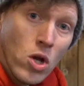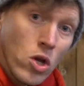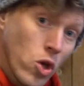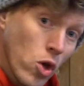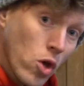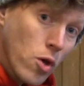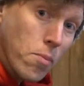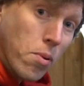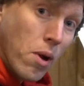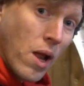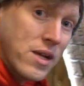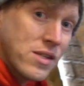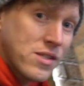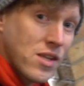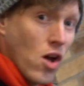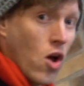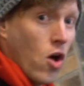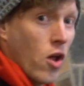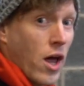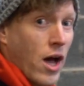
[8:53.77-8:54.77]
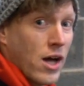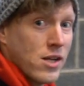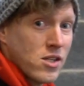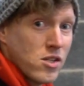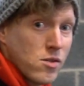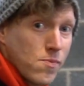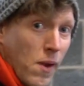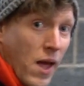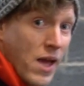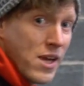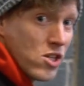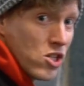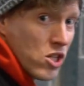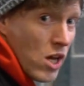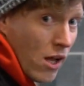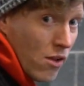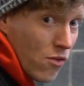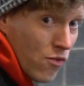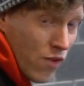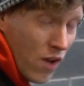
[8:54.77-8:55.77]
you can place it on our display
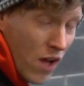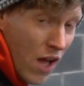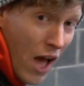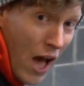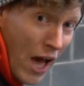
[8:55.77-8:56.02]
shelf